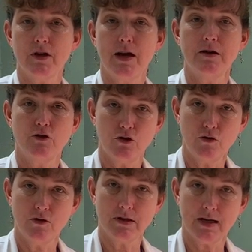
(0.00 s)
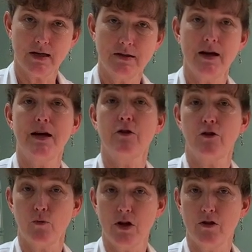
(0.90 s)
day, 2 the second day,
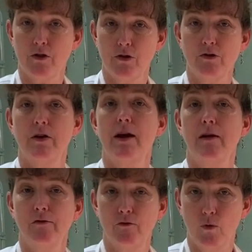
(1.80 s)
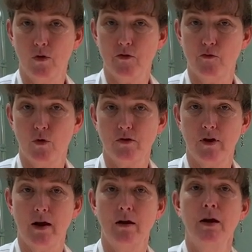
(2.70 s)
3 the third day, 4 the fourth
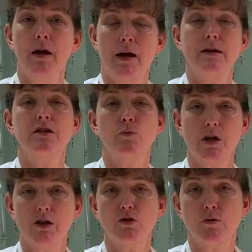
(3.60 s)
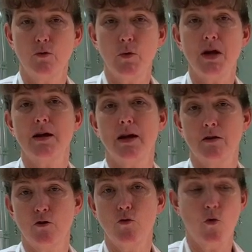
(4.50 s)
day, until we get to a week,
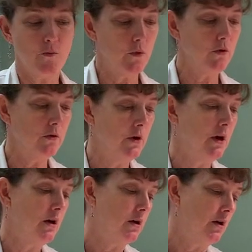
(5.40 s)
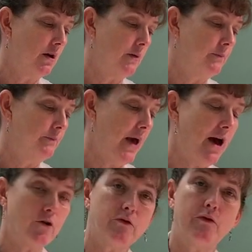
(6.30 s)
and a normal
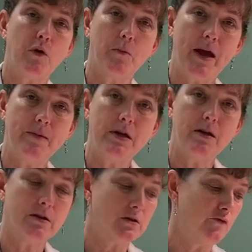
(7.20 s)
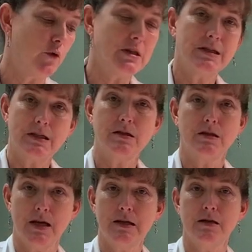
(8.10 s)
pattern for a baby is to void 6 to
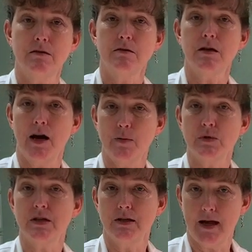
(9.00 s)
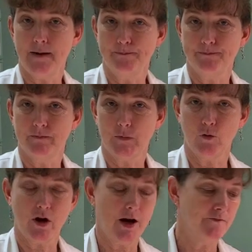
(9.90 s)
10 times a day,
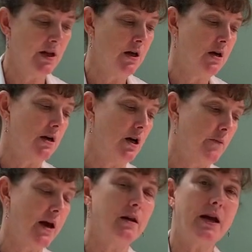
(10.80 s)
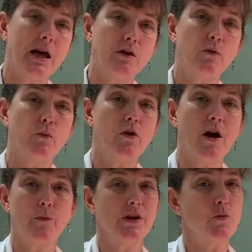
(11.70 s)
okay? And again, we're
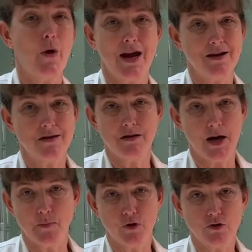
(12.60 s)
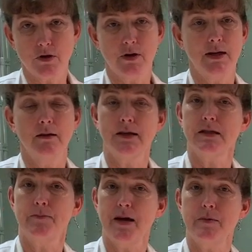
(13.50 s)
not really weighing the diapers unless
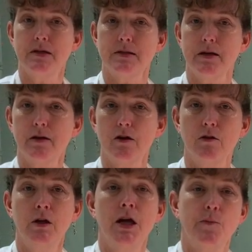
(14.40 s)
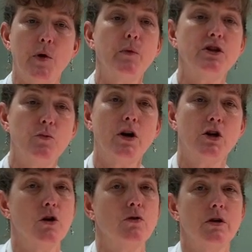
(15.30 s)
the baby is ill, but we do want to
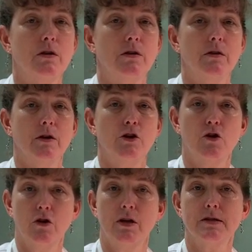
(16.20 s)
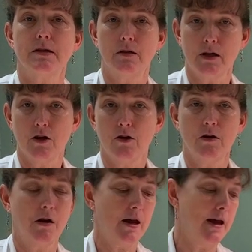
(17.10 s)
know that the urine is
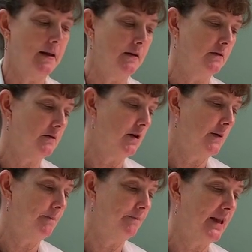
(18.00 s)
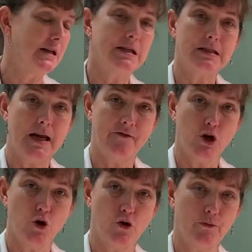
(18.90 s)
clear and that it doesn't have
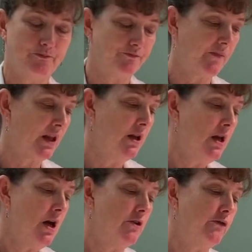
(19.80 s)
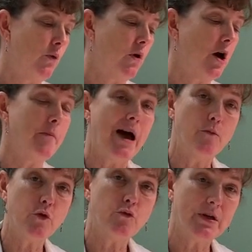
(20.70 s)
an odor. For a
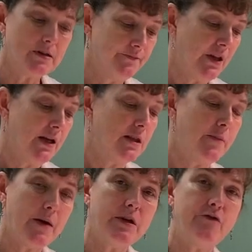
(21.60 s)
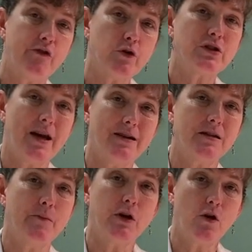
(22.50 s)
bowel movement, the baby first has
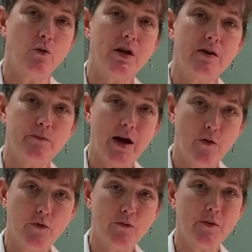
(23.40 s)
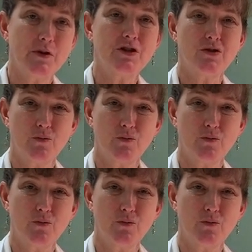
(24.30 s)
that meconium bowel movement, which is